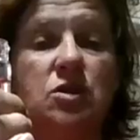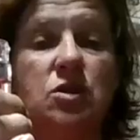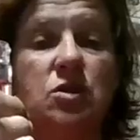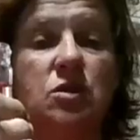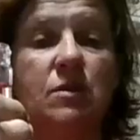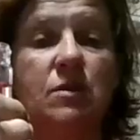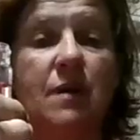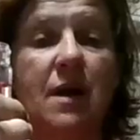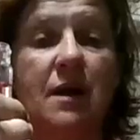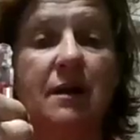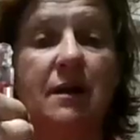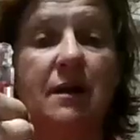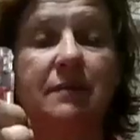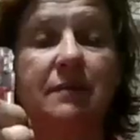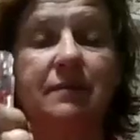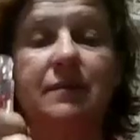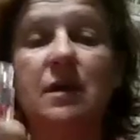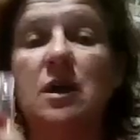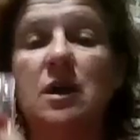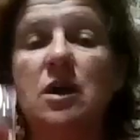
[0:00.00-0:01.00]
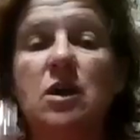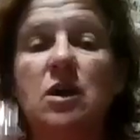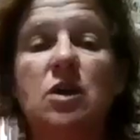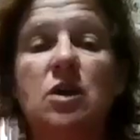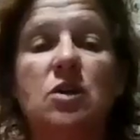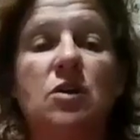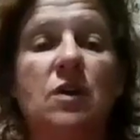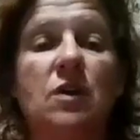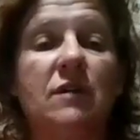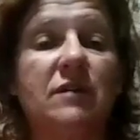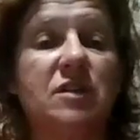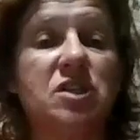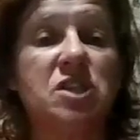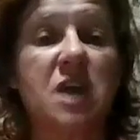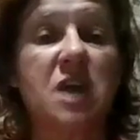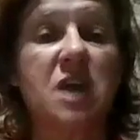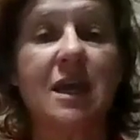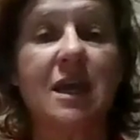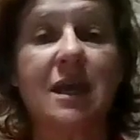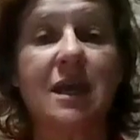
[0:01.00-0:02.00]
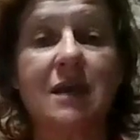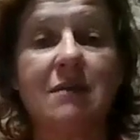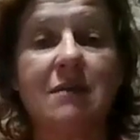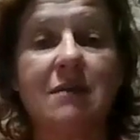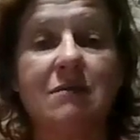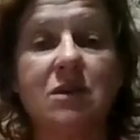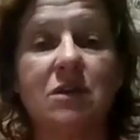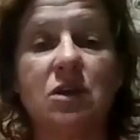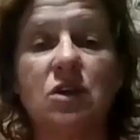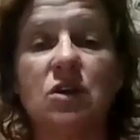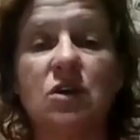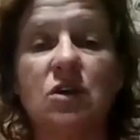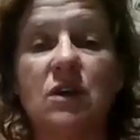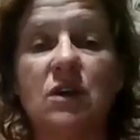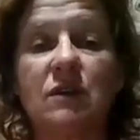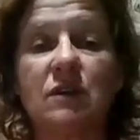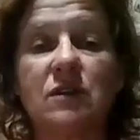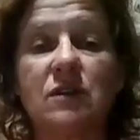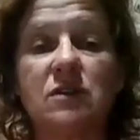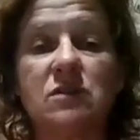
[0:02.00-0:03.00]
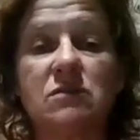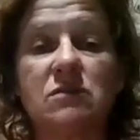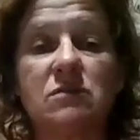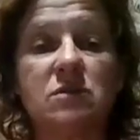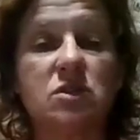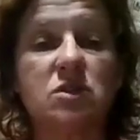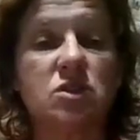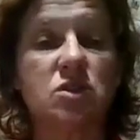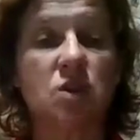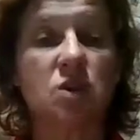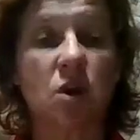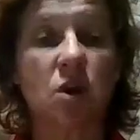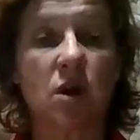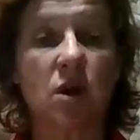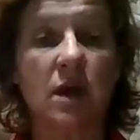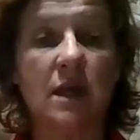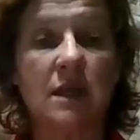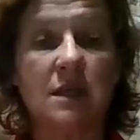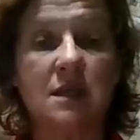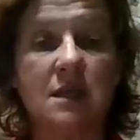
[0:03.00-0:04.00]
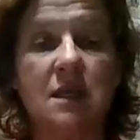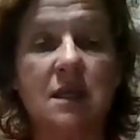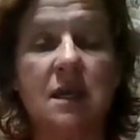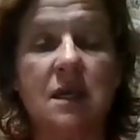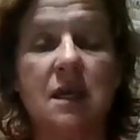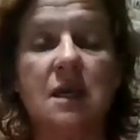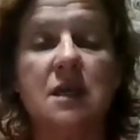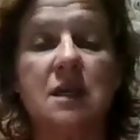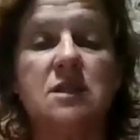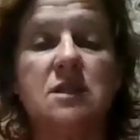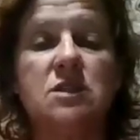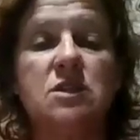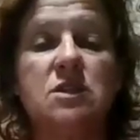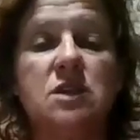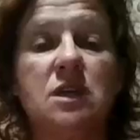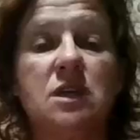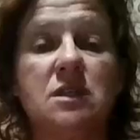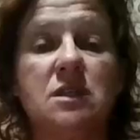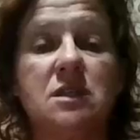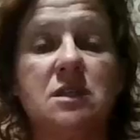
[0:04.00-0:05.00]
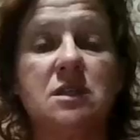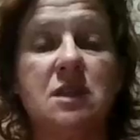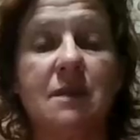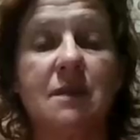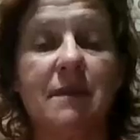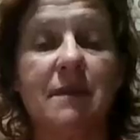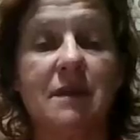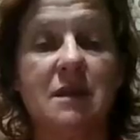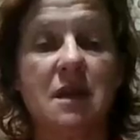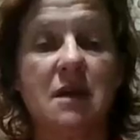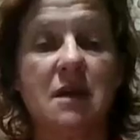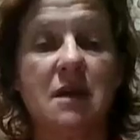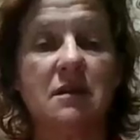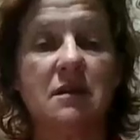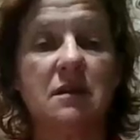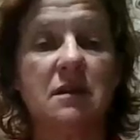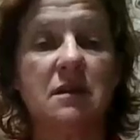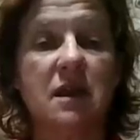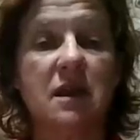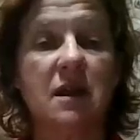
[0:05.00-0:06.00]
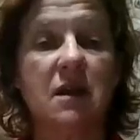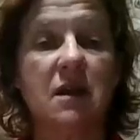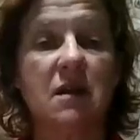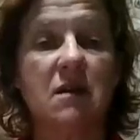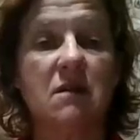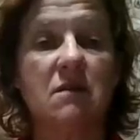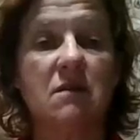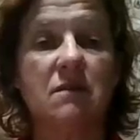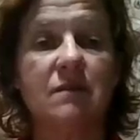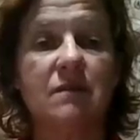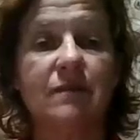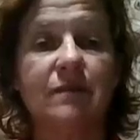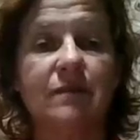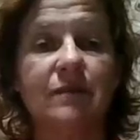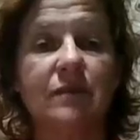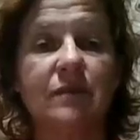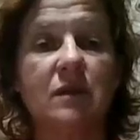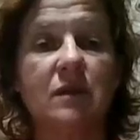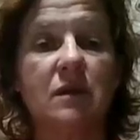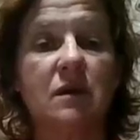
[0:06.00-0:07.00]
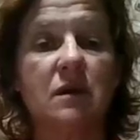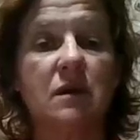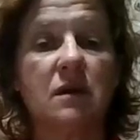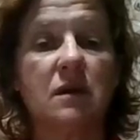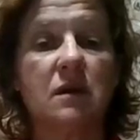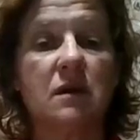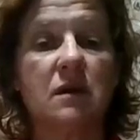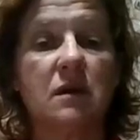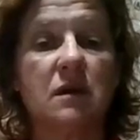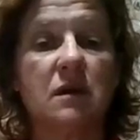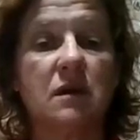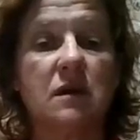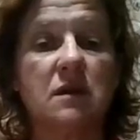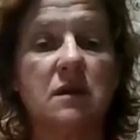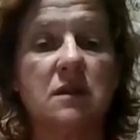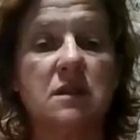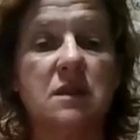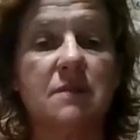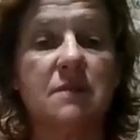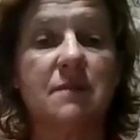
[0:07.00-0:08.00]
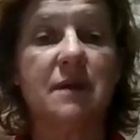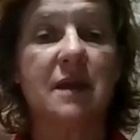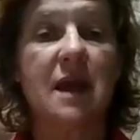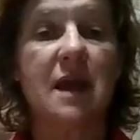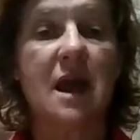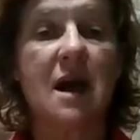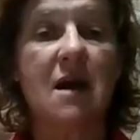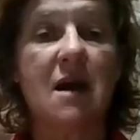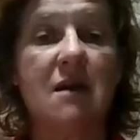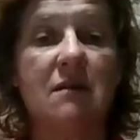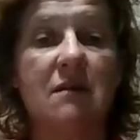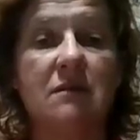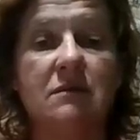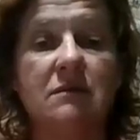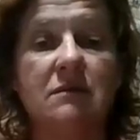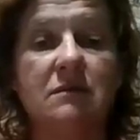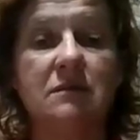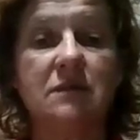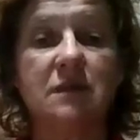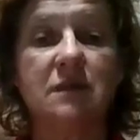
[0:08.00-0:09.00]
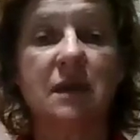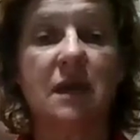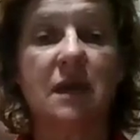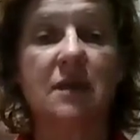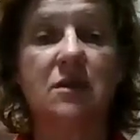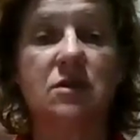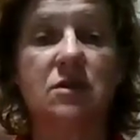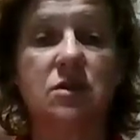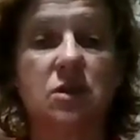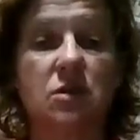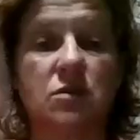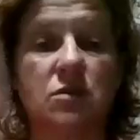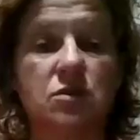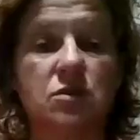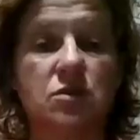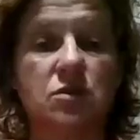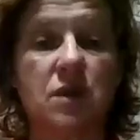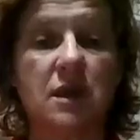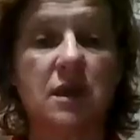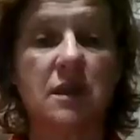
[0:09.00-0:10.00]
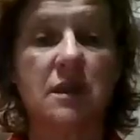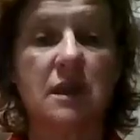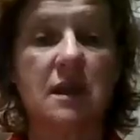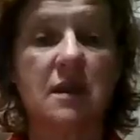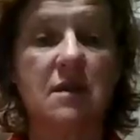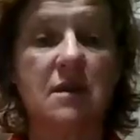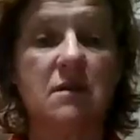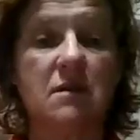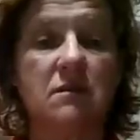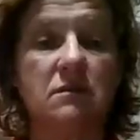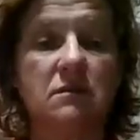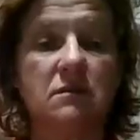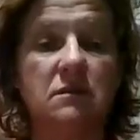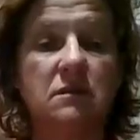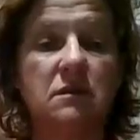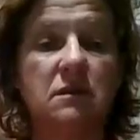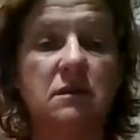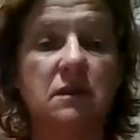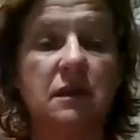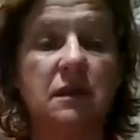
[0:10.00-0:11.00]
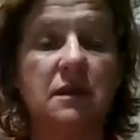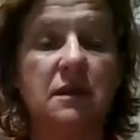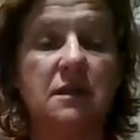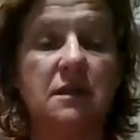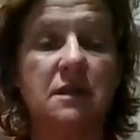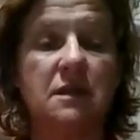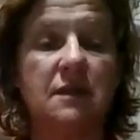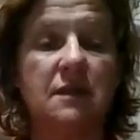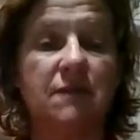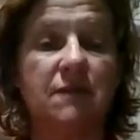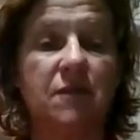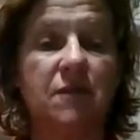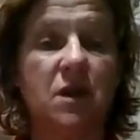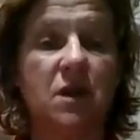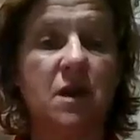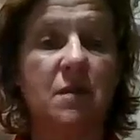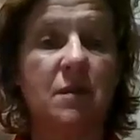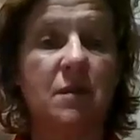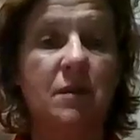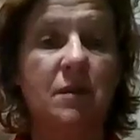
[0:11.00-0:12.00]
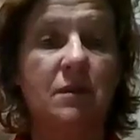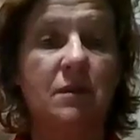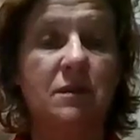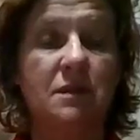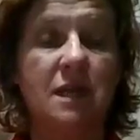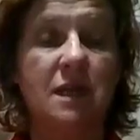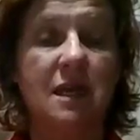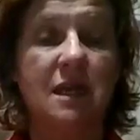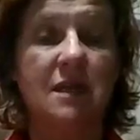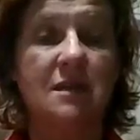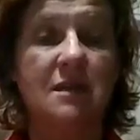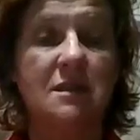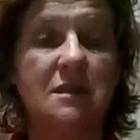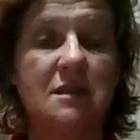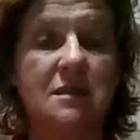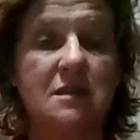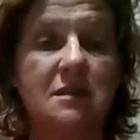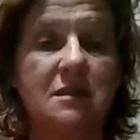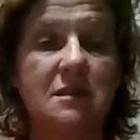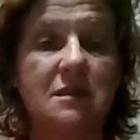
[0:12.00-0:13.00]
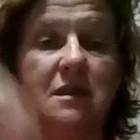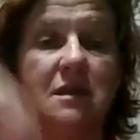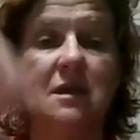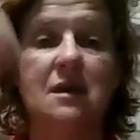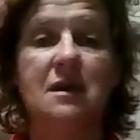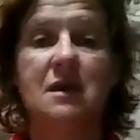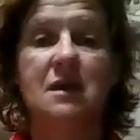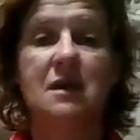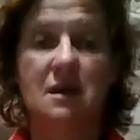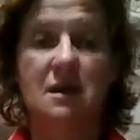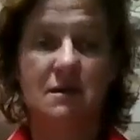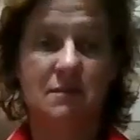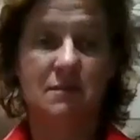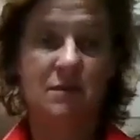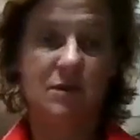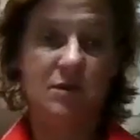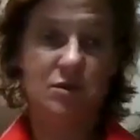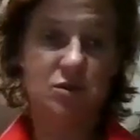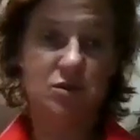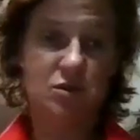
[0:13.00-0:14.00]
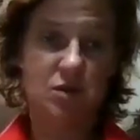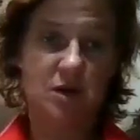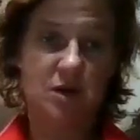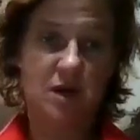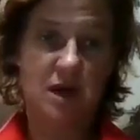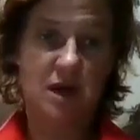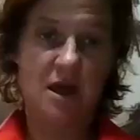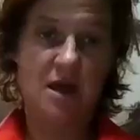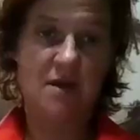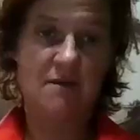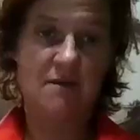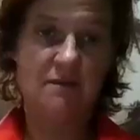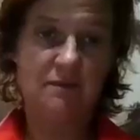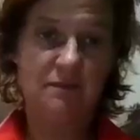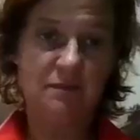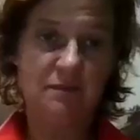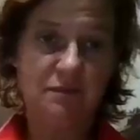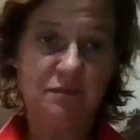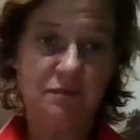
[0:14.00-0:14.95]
to the bottom. You don't have to shake it. You don't have to stir it. Just dip it down in there. Dip it out. Okay, just go straight down. Let it sit for a couple seconds. Pull it straight out